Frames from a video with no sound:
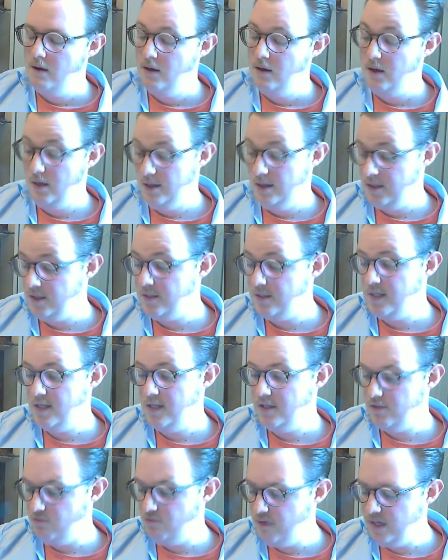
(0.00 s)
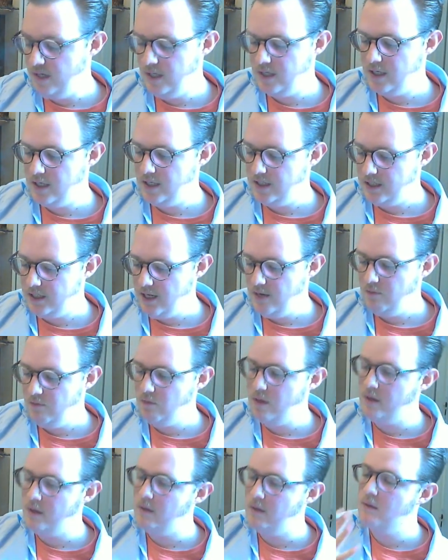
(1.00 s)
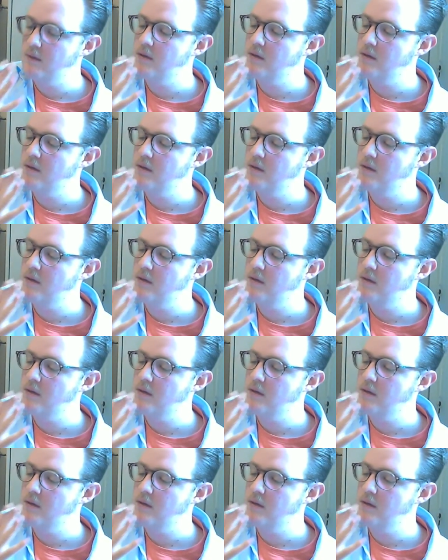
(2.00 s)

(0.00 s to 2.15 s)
And it tastes really nice that way.